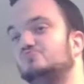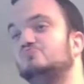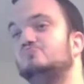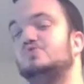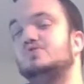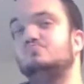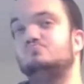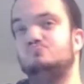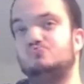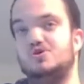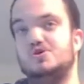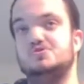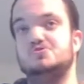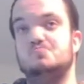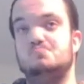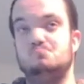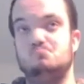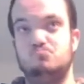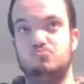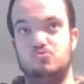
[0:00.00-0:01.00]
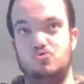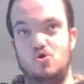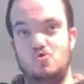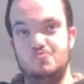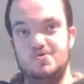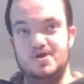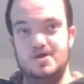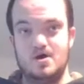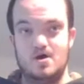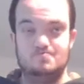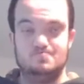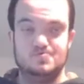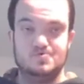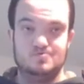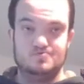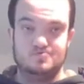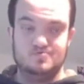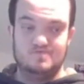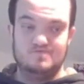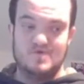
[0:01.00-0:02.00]
you can risk blowing up
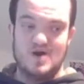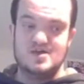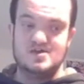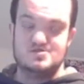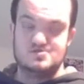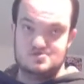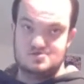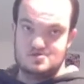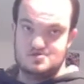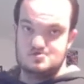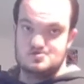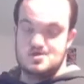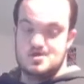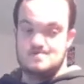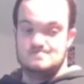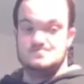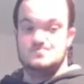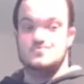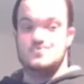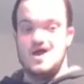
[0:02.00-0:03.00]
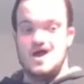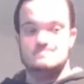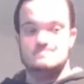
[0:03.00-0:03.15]
your devices if you